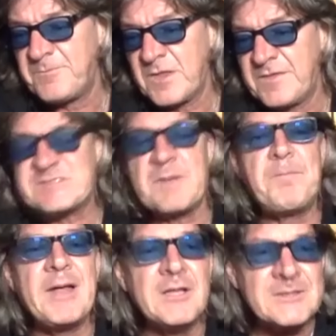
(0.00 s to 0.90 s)
there's a
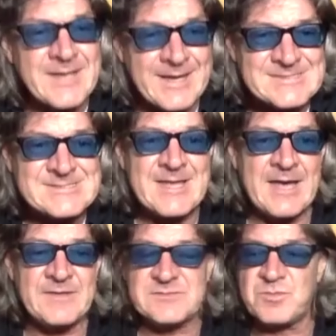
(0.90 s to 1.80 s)
building, isn't there?
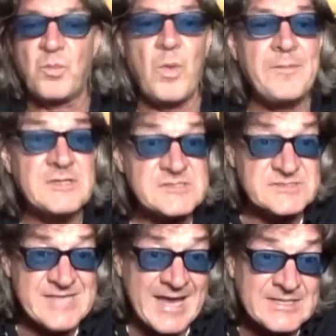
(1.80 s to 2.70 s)
There's women's
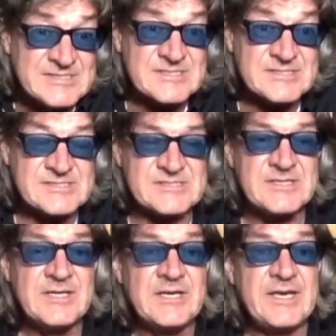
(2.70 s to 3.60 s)
tennis is
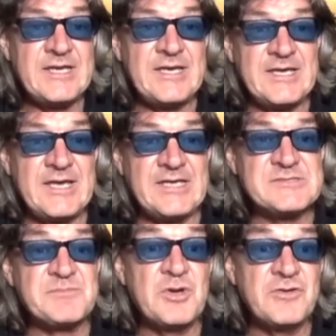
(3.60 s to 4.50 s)
is
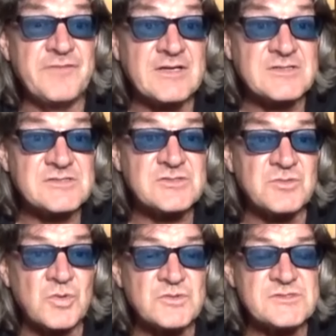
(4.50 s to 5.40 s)
moving
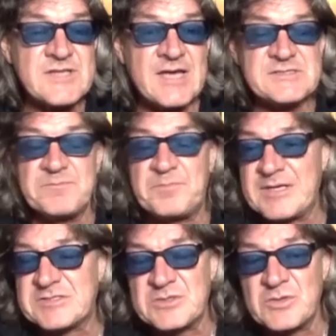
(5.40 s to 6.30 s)
towards there. Some big
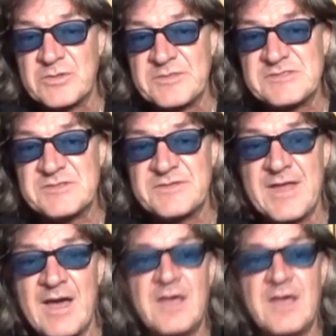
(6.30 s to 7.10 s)
tournaments in that.